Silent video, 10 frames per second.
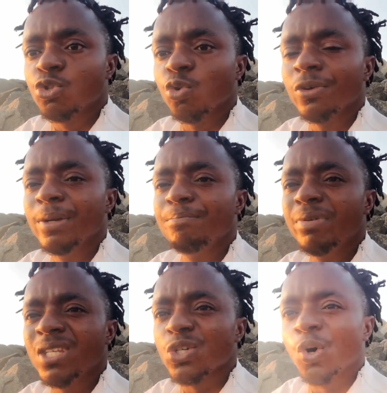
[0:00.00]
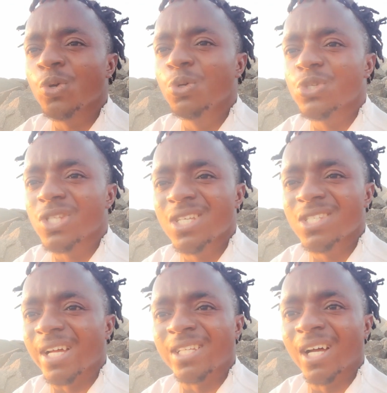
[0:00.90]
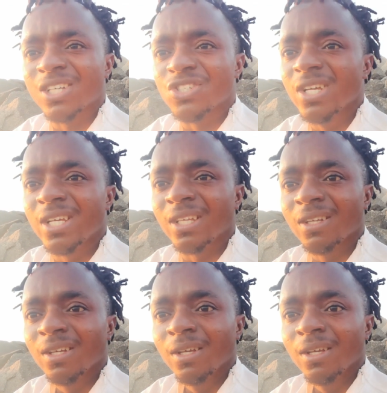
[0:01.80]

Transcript: to repeat all those things that they are saying.